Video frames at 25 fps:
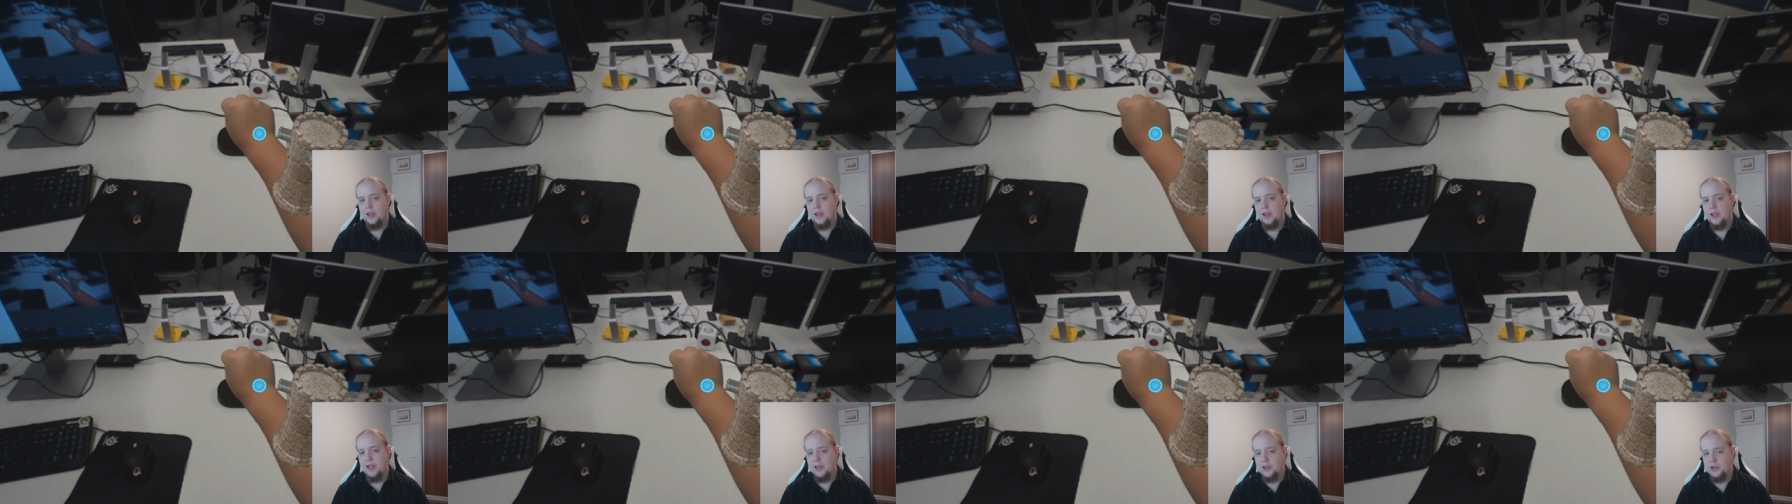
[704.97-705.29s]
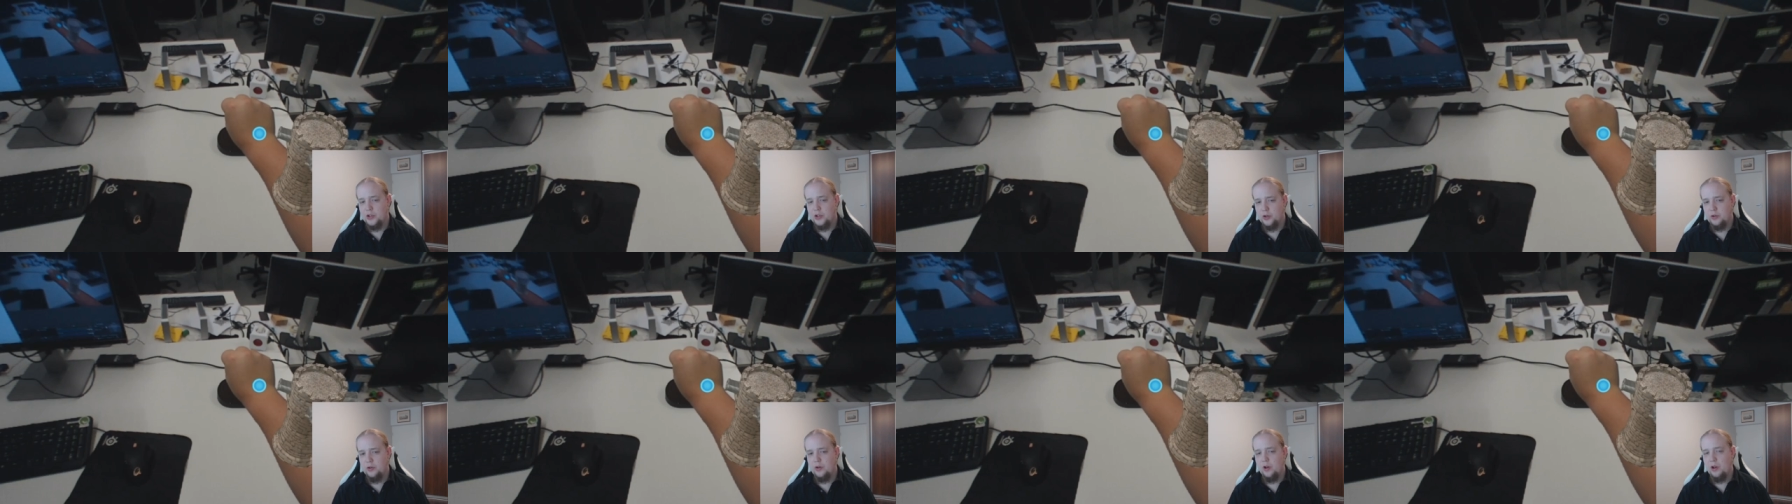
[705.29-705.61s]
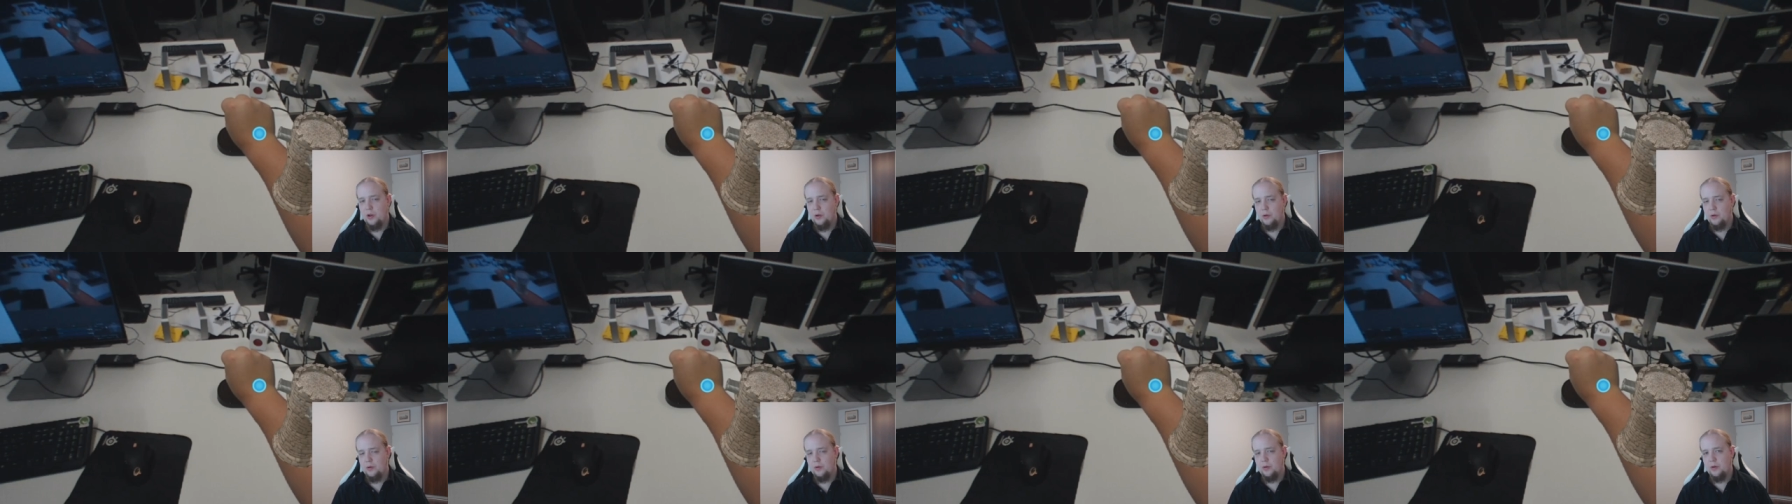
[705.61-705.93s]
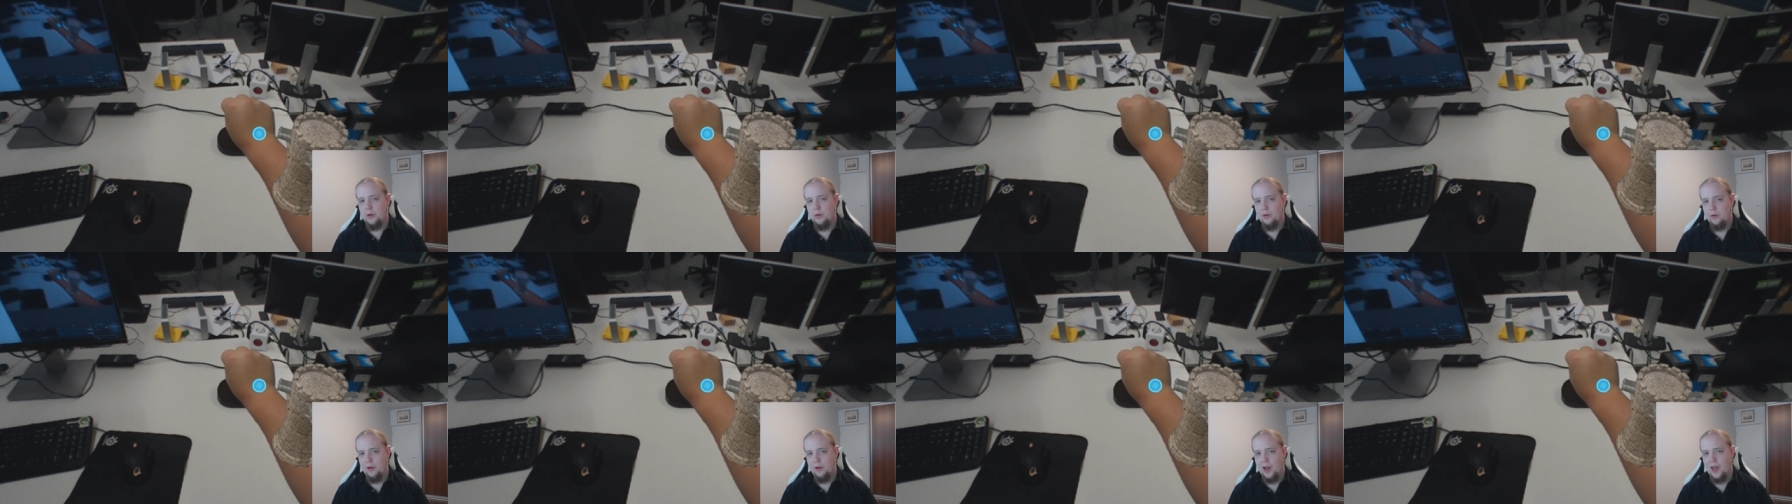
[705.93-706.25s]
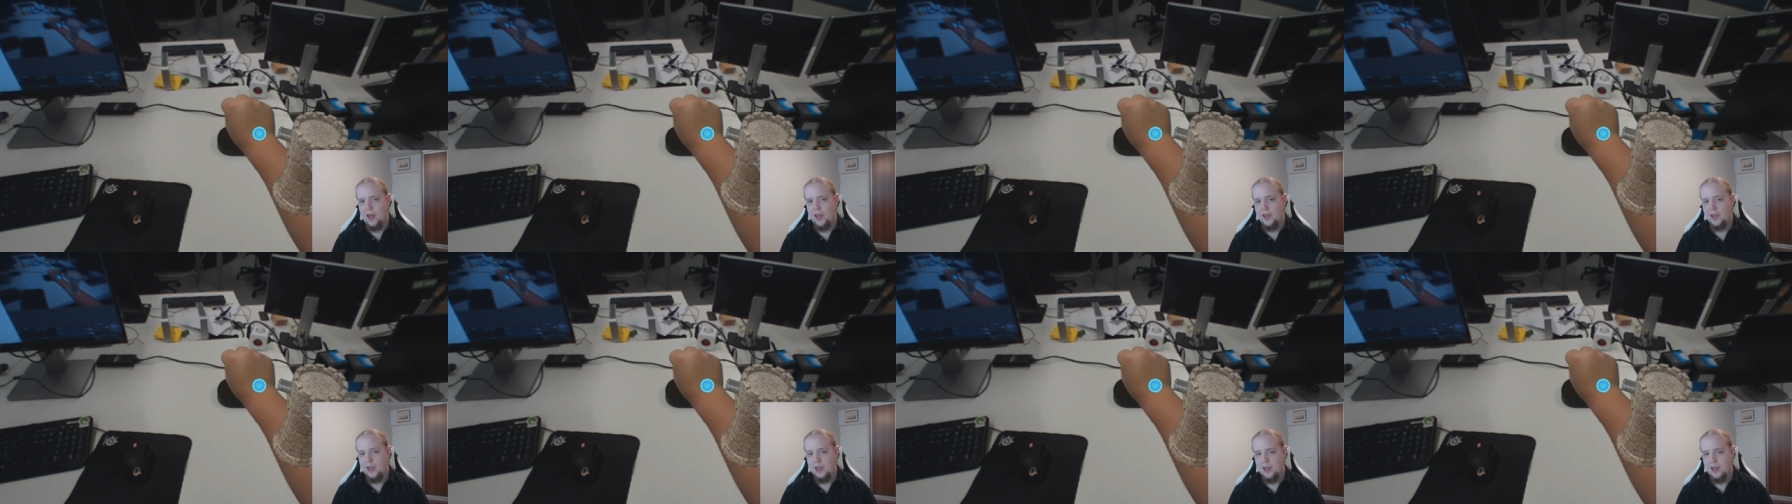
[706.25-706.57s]
it should look
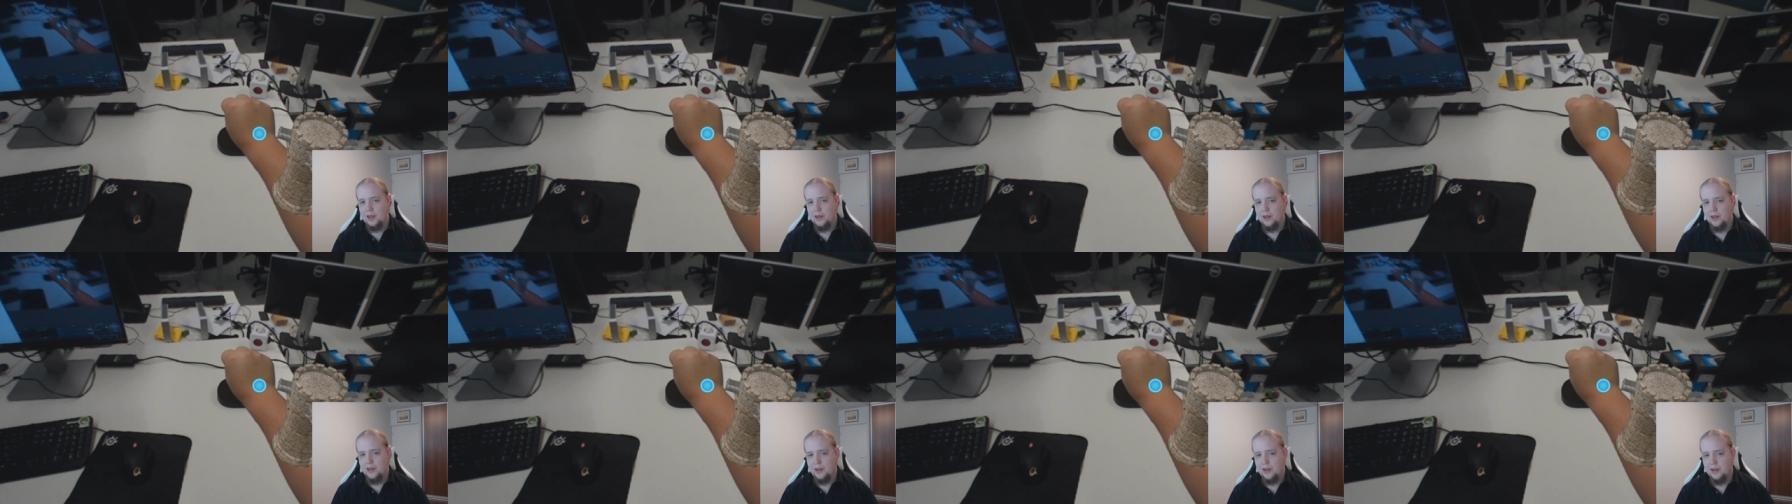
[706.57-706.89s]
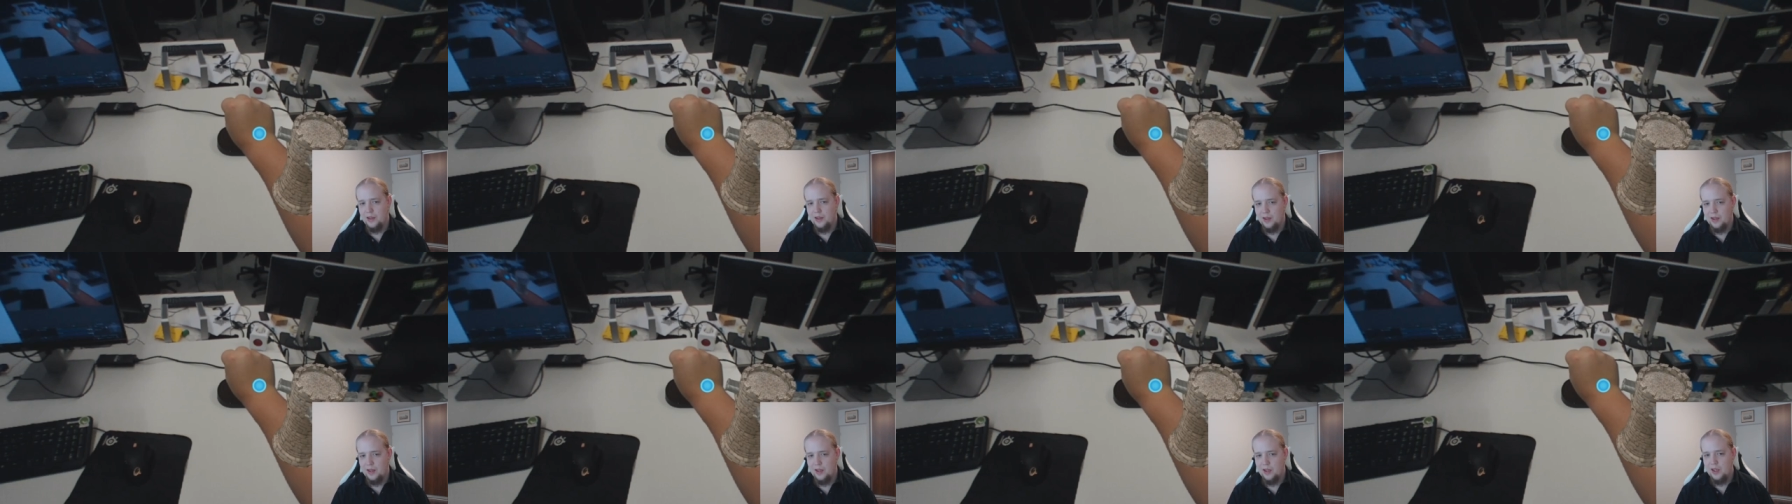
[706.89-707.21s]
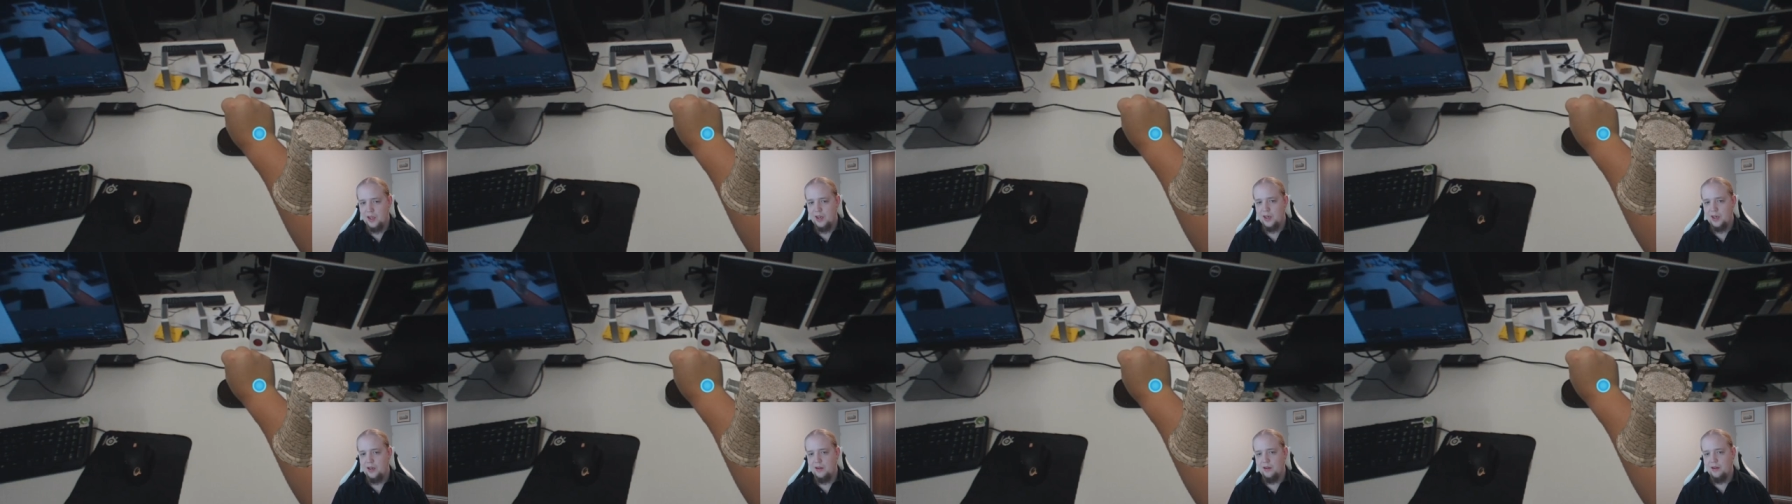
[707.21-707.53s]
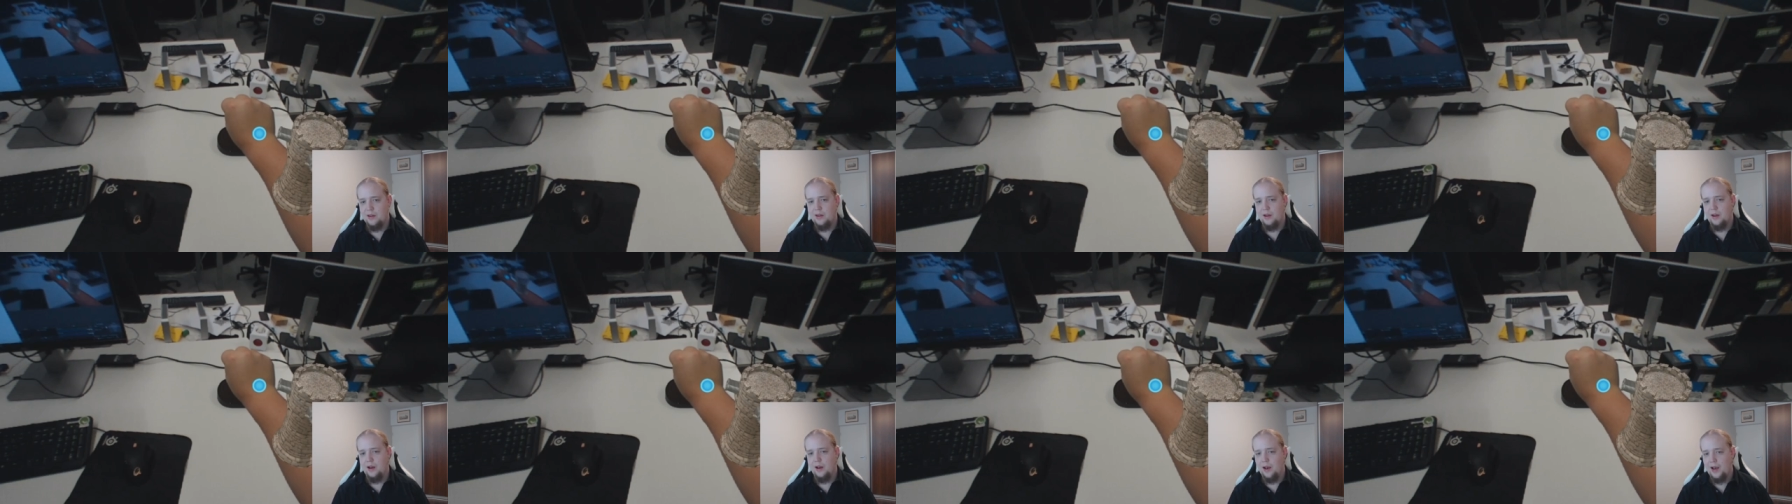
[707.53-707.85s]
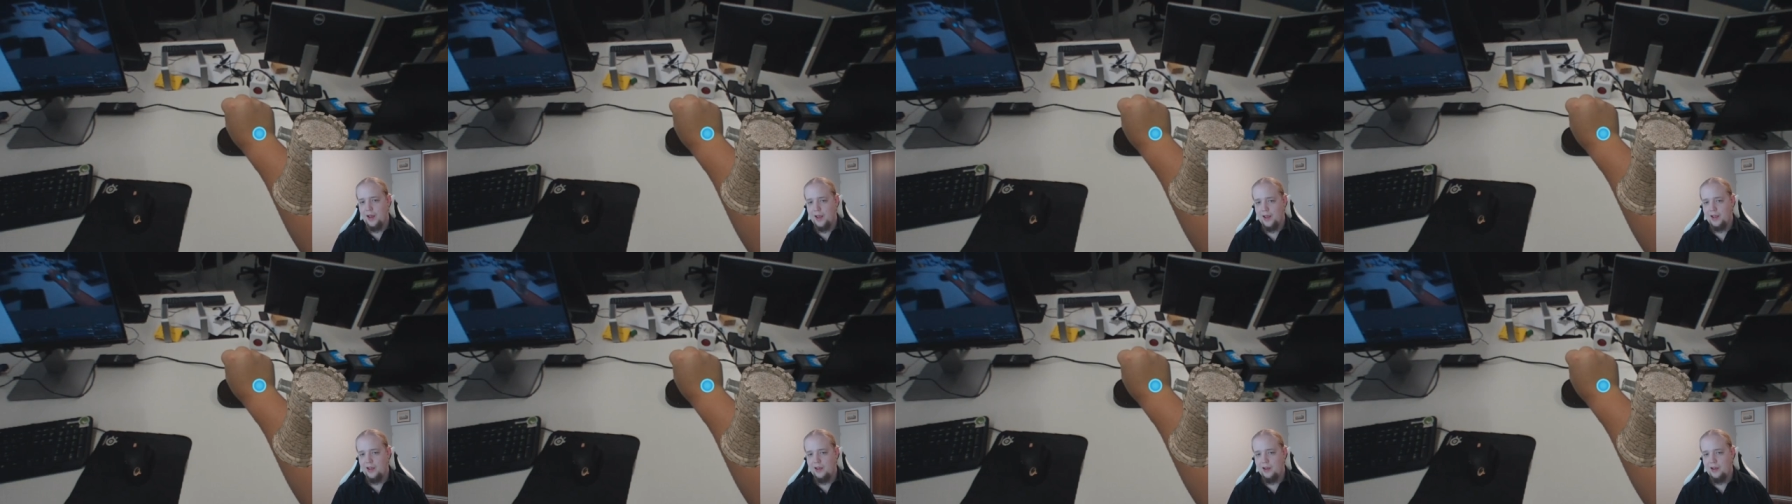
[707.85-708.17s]
like
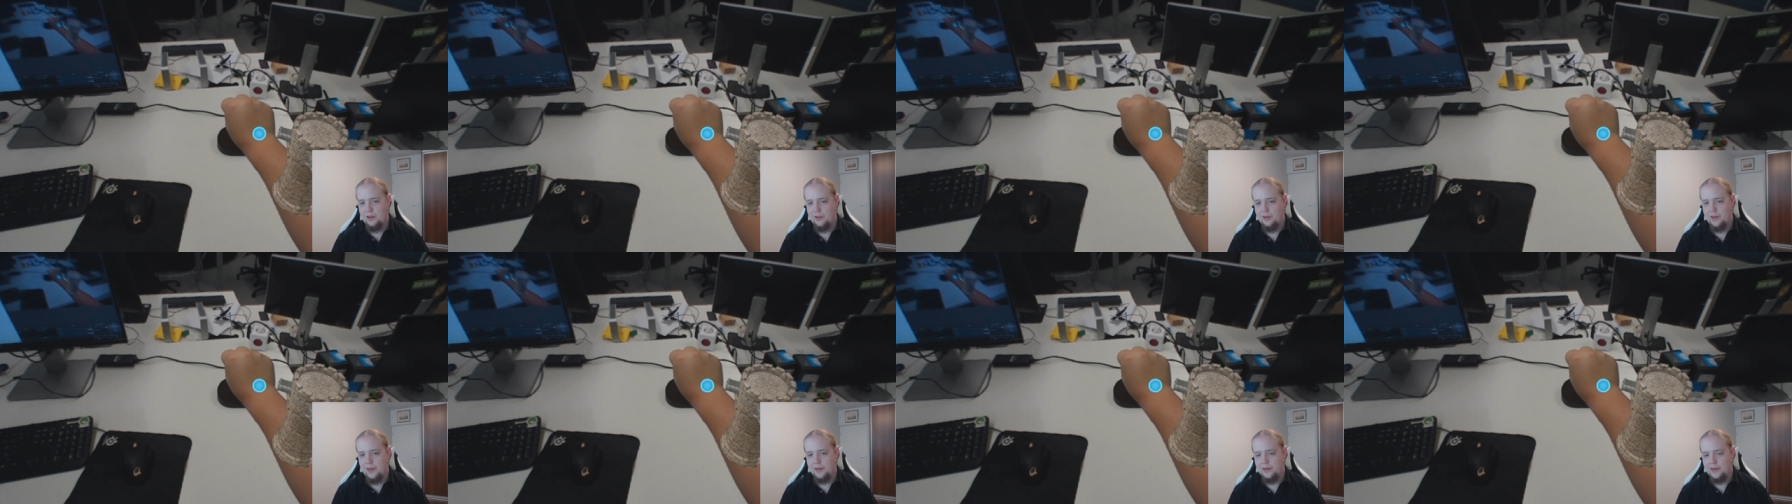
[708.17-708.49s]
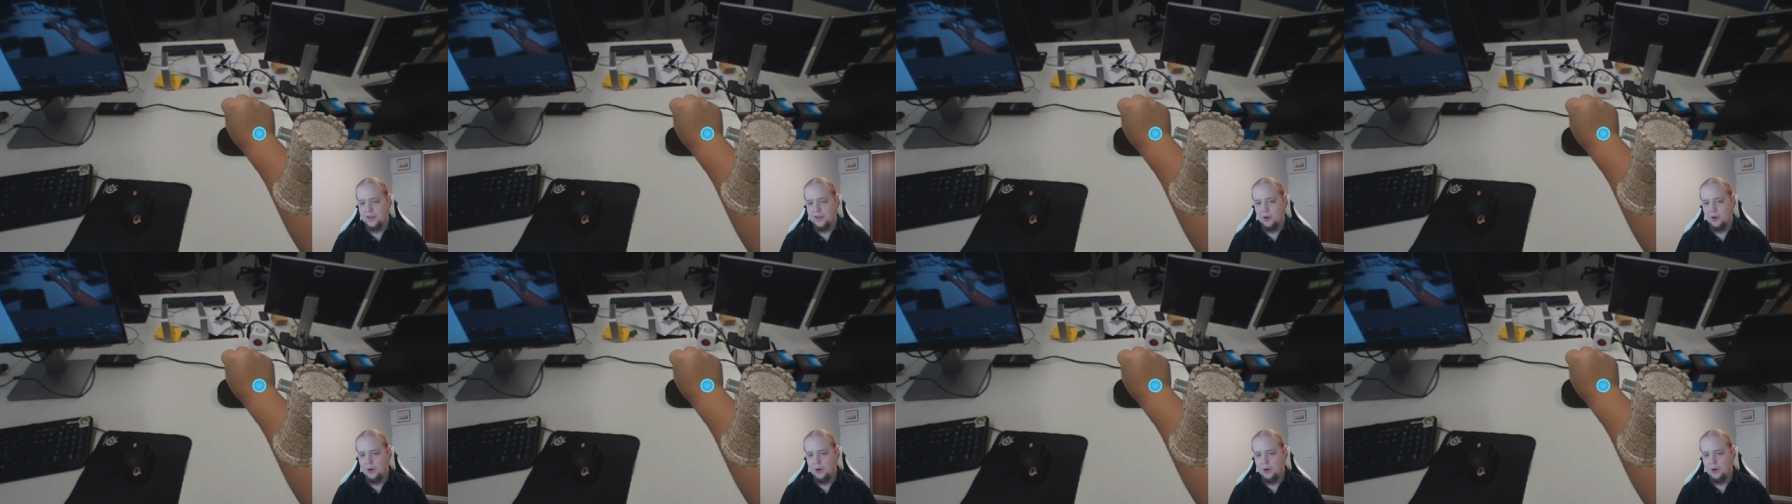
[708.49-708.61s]
the